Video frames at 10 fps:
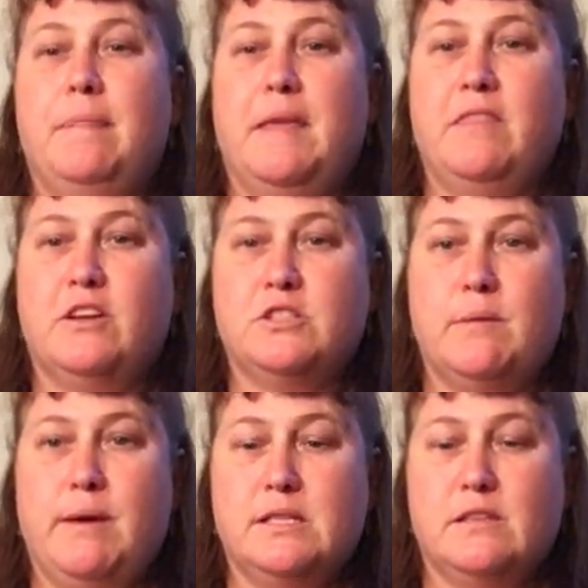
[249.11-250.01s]
and there's the
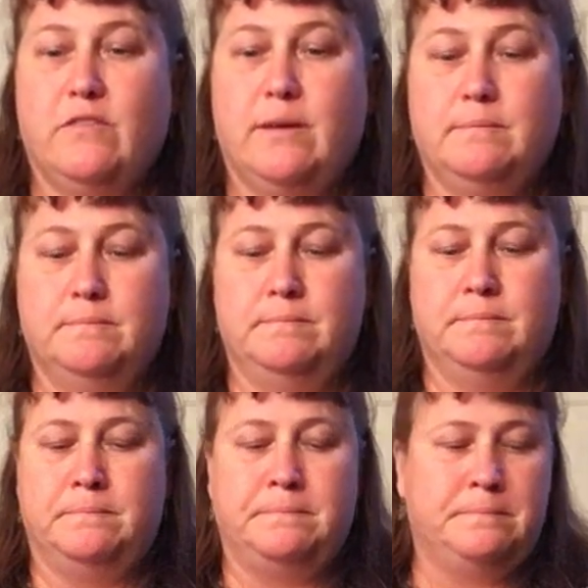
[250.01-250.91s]
base of it.
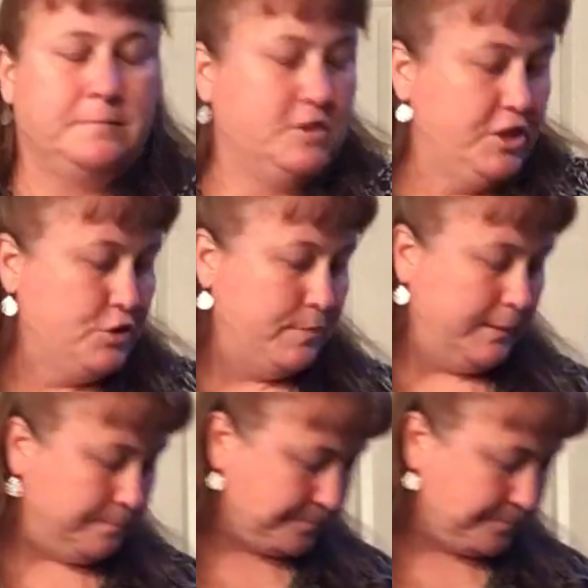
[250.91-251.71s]
Excuse me.